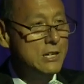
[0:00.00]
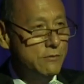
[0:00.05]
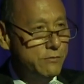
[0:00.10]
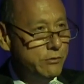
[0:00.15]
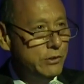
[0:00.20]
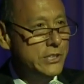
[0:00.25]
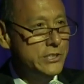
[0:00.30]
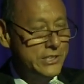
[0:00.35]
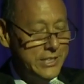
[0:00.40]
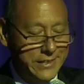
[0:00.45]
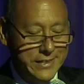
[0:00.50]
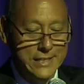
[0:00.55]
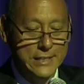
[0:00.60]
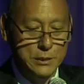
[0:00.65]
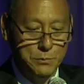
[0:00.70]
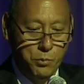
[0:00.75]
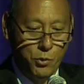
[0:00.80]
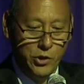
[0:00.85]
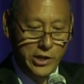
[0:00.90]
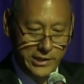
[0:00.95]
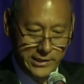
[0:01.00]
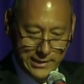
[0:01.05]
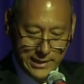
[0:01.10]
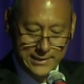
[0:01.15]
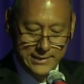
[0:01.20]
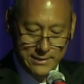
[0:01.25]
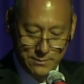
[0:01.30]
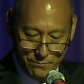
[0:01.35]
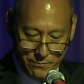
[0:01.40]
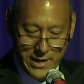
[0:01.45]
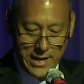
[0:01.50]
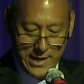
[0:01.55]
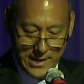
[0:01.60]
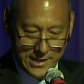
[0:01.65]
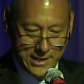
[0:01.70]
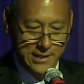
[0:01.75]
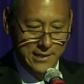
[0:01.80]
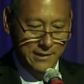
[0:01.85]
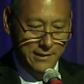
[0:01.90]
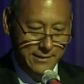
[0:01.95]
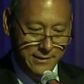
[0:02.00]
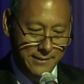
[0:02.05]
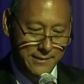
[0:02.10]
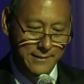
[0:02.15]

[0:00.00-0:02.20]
difference at this point does it make?